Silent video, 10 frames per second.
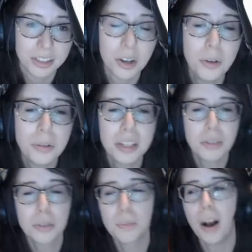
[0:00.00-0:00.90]
Don't
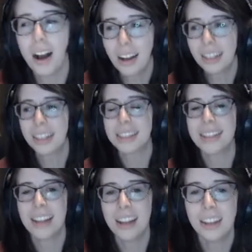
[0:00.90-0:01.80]
use pocket
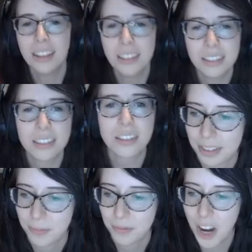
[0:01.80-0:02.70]
sand.
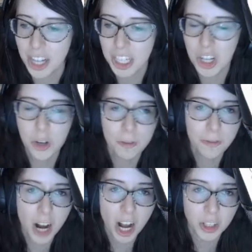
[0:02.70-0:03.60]
Fuck you,
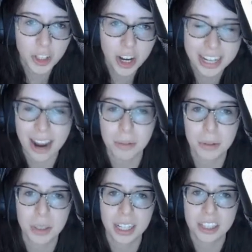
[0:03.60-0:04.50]
Falkner. Yeah, we
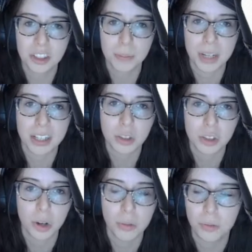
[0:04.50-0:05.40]
were like just being
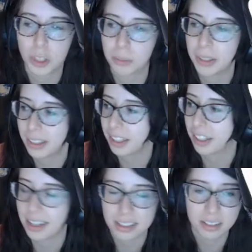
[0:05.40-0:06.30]
so verbally
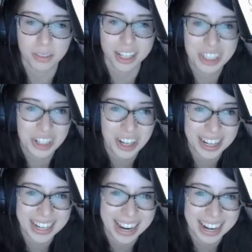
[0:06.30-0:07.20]
aggressive
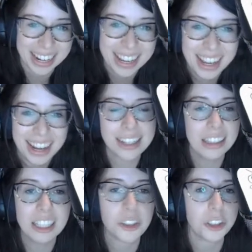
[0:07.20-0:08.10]
yesterday.
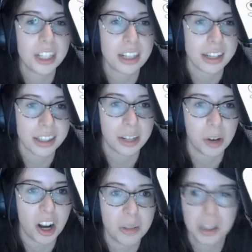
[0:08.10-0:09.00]
Literally nothing
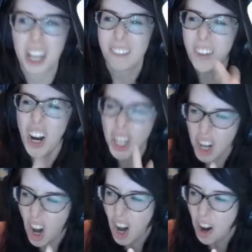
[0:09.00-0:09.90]
wrong. And we're like, fuck
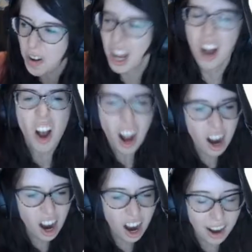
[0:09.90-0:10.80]
you.
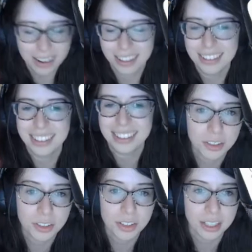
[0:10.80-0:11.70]
Ah.
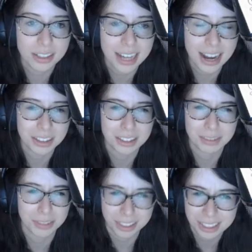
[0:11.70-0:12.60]
Interesting. Tackle.
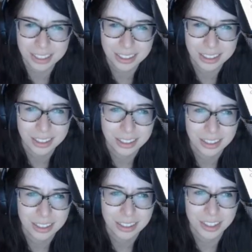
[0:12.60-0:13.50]
Really?
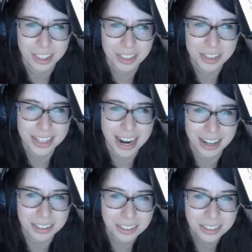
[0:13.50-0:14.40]
You're gonna use
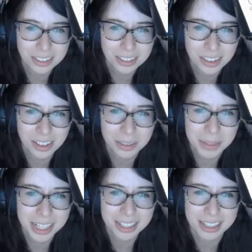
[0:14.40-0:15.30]
tackle on
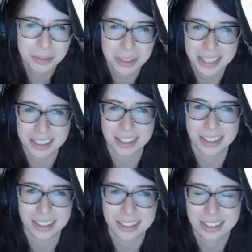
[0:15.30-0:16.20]
me? That's weak
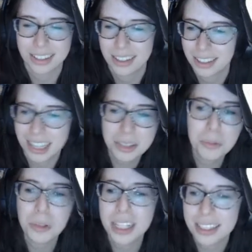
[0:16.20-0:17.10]
sauce. That's
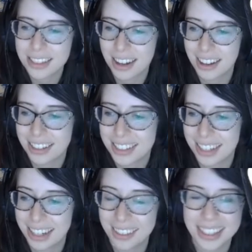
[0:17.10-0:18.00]
weak sauce.
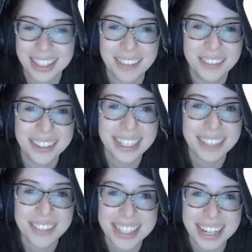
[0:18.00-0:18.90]
I know I love Marie
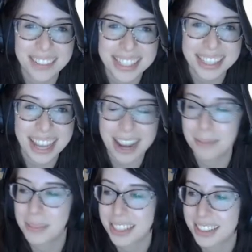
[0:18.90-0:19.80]
his name is
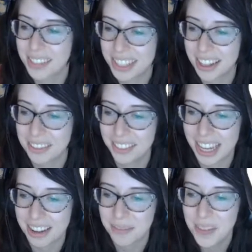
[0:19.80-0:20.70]
Lamps, because we love
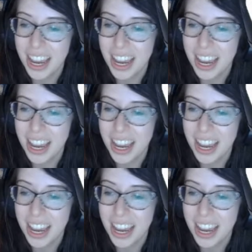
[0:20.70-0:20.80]
lamps.